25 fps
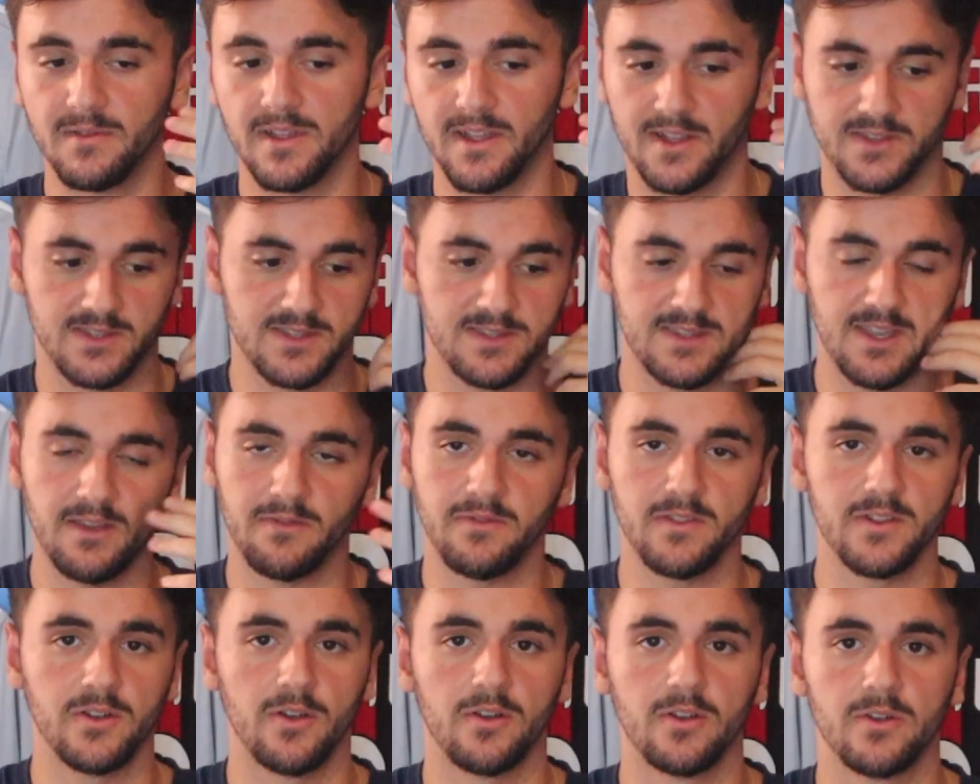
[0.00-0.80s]
It's
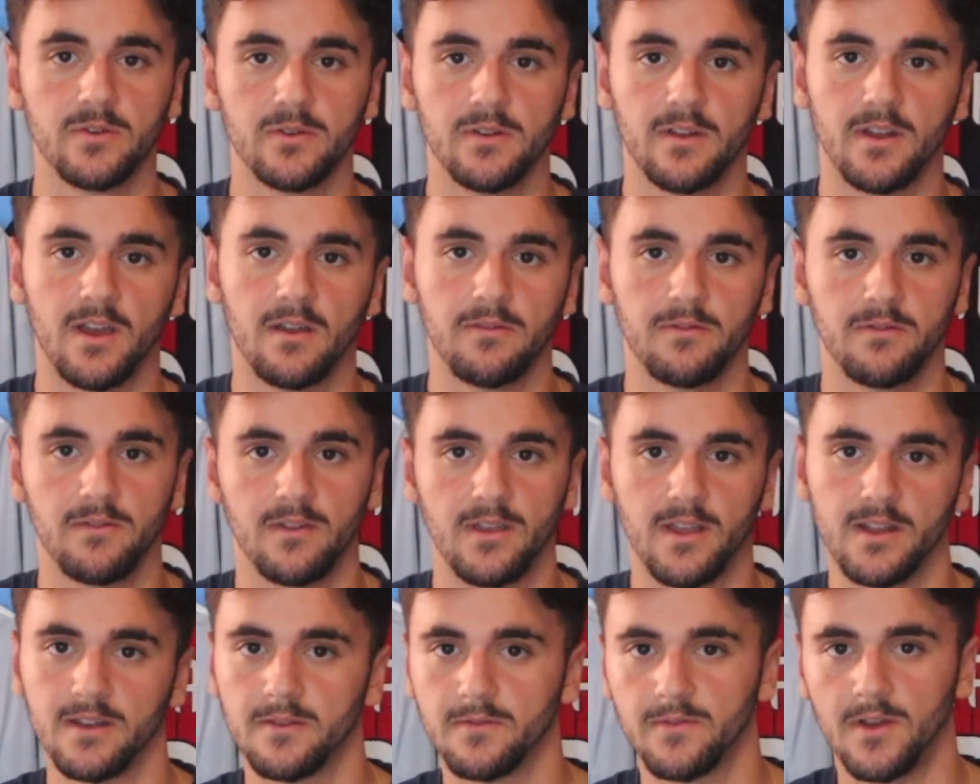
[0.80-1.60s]
definitely not good enough.
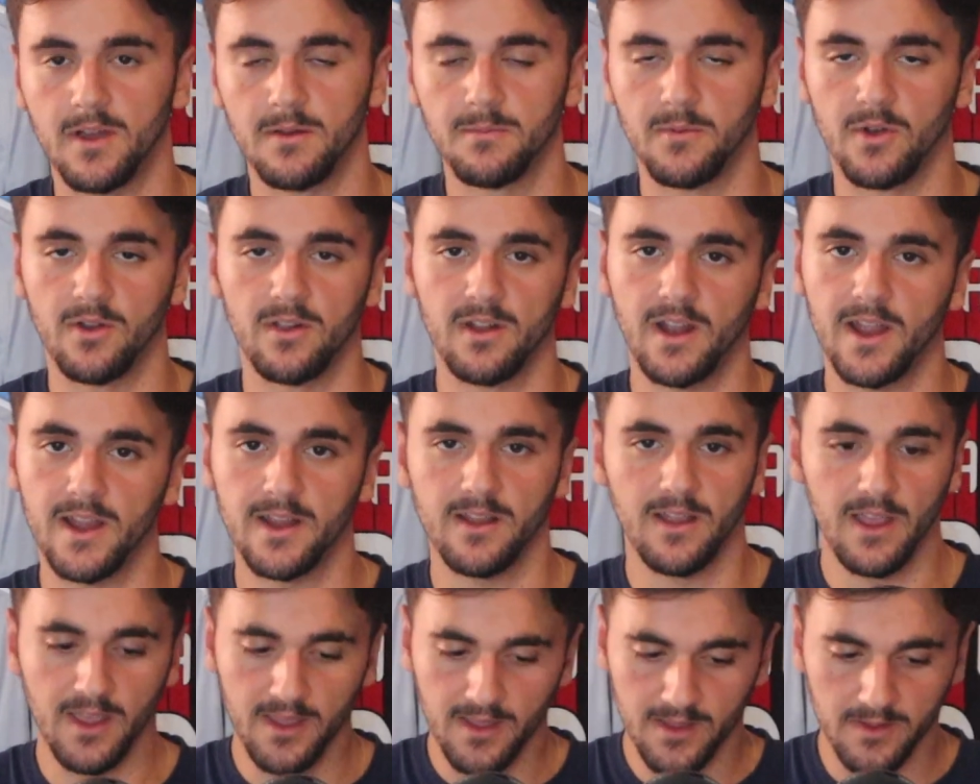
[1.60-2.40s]
And if I'm
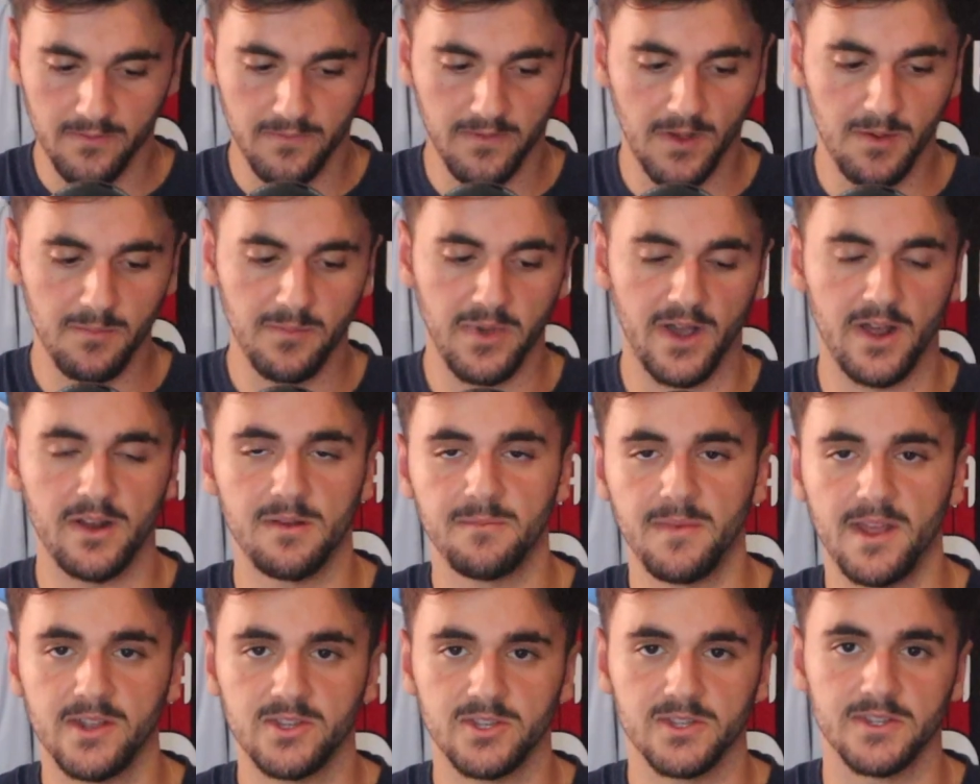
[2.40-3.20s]
Ole, if I'm part
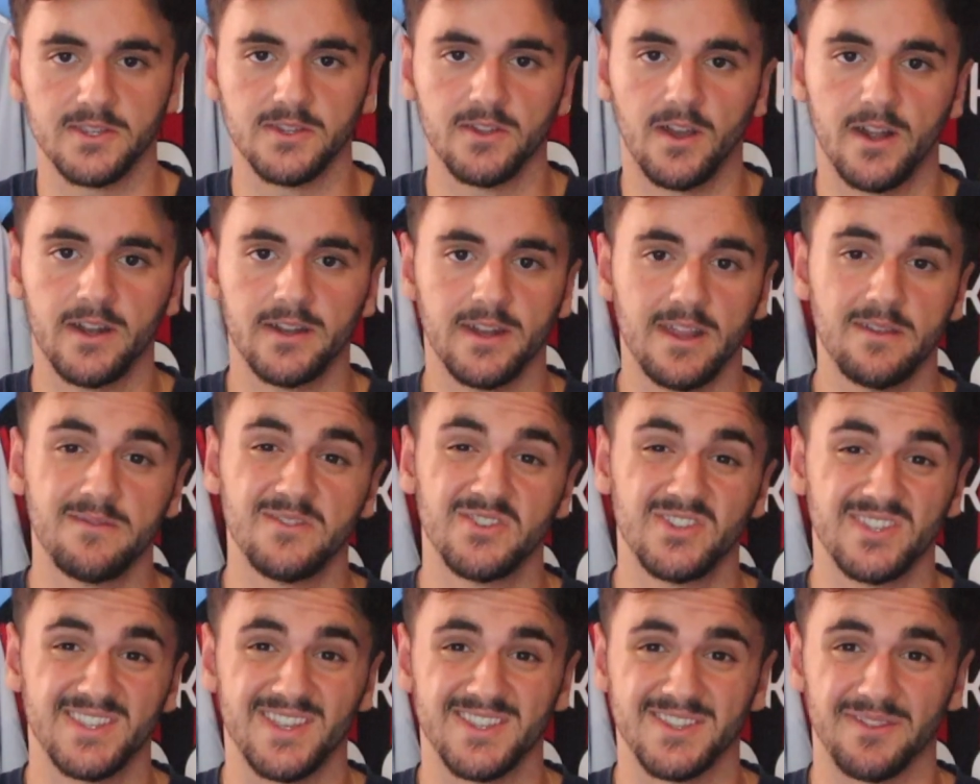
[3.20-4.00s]
of Manchester United,
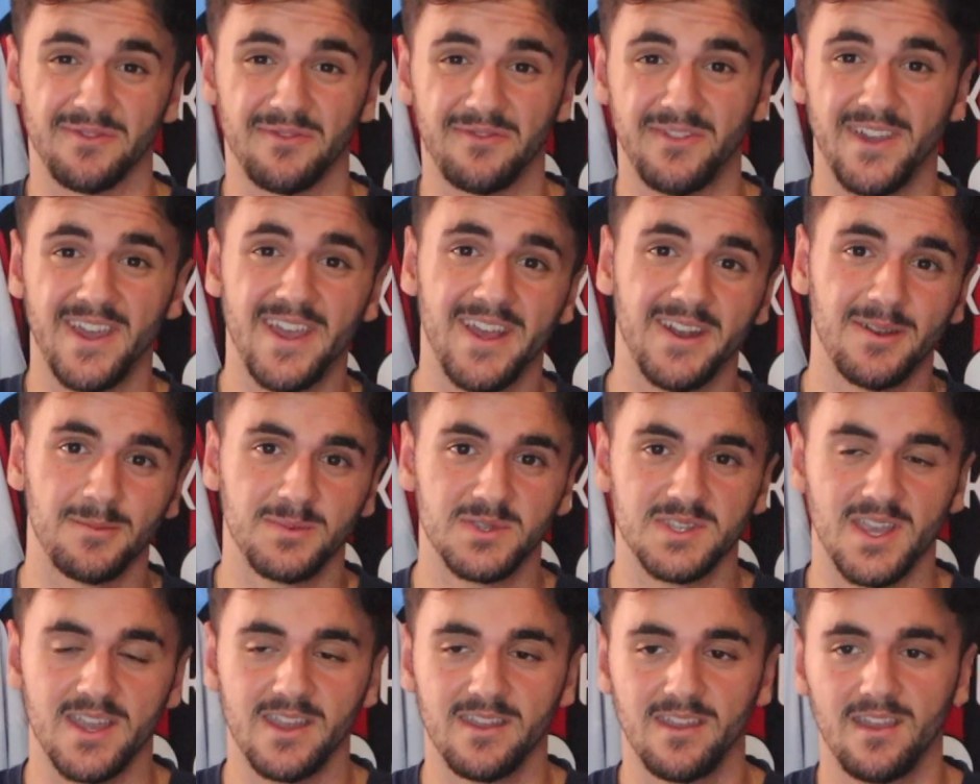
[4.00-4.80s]
even just as a fan, I'm
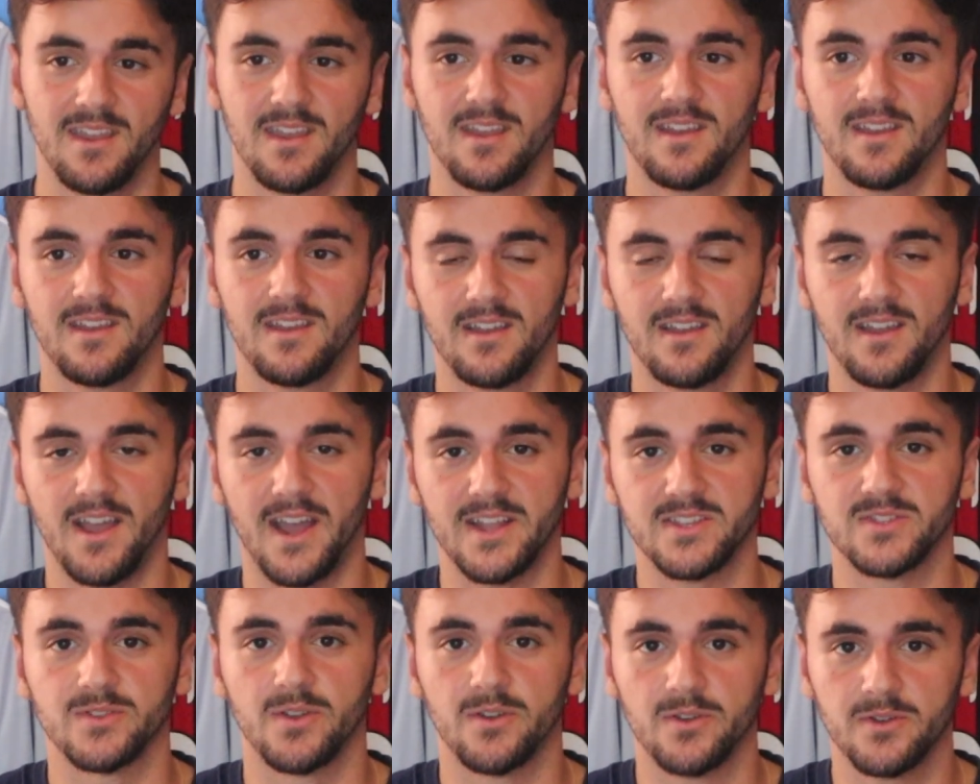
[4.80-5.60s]
saying
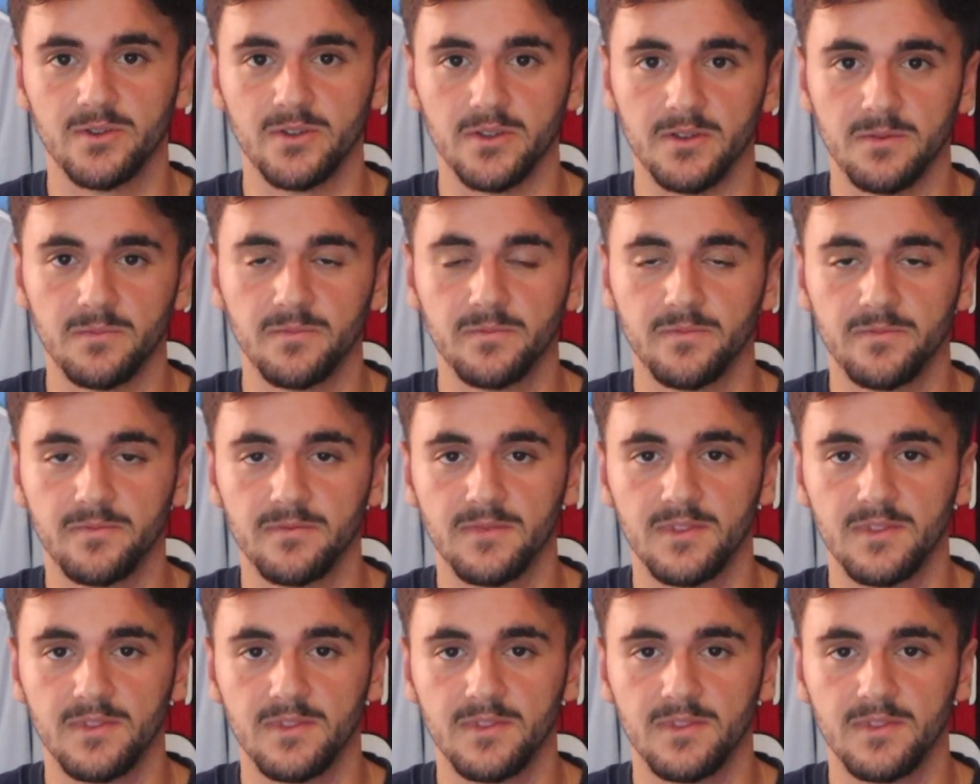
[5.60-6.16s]
that's not good.